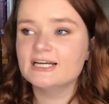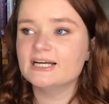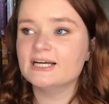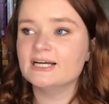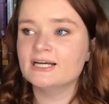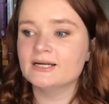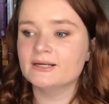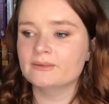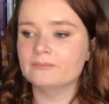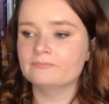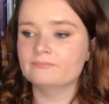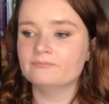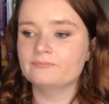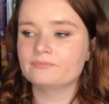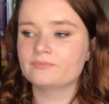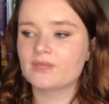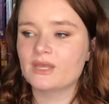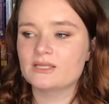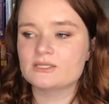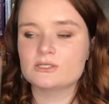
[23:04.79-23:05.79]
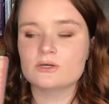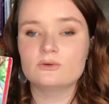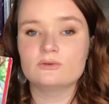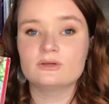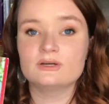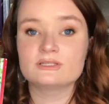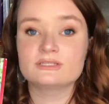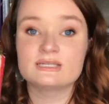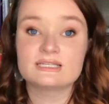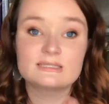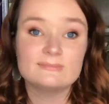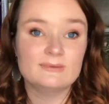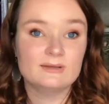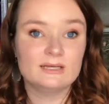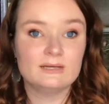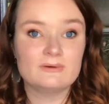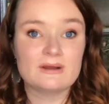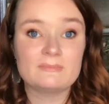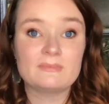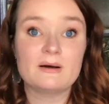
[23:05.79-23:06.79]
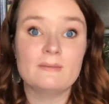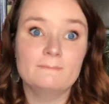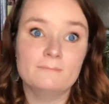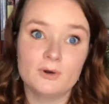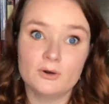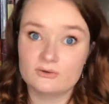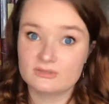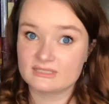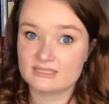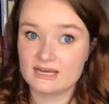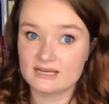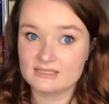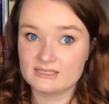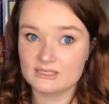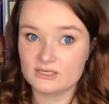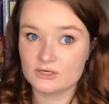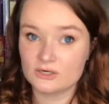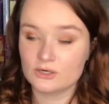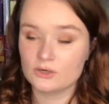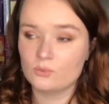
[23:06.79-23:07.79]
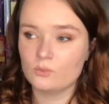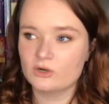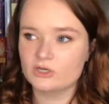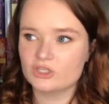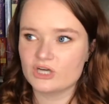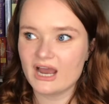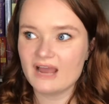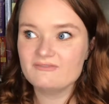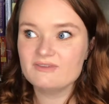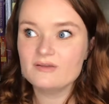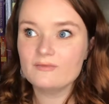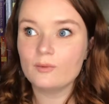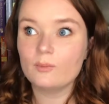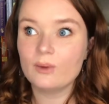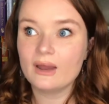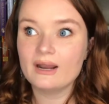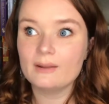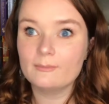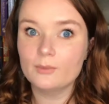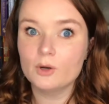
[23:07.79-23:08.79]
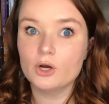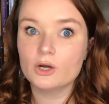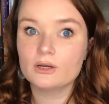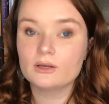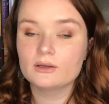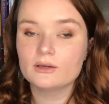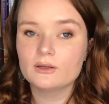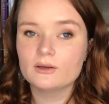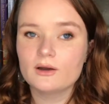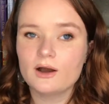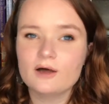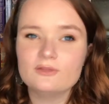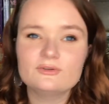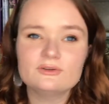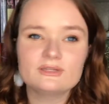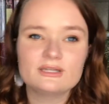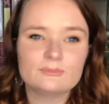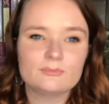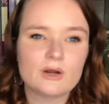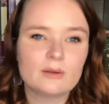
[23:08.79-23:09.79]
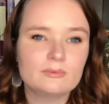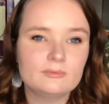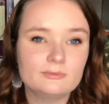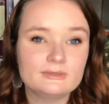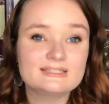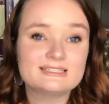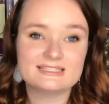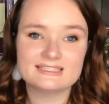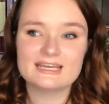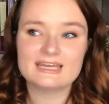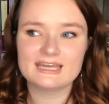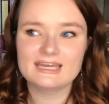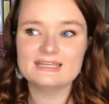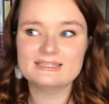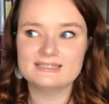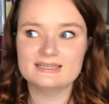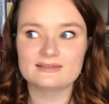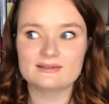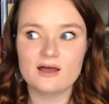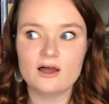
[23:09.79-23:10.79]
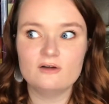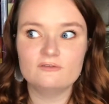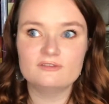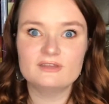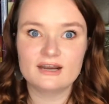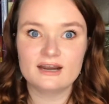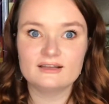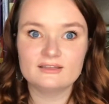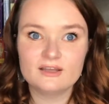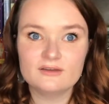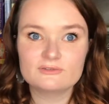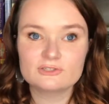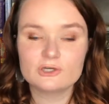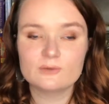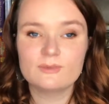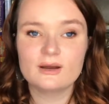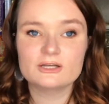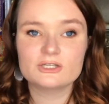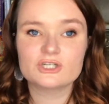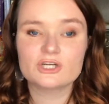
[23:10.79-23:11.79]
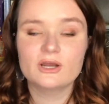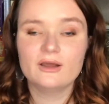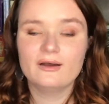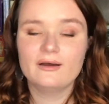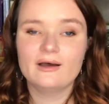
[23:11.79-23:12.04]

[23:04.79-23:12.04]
Um, and so there's disability rep on both sides here, which I've never read a book other than probably Sick Kids in Love that I love so much,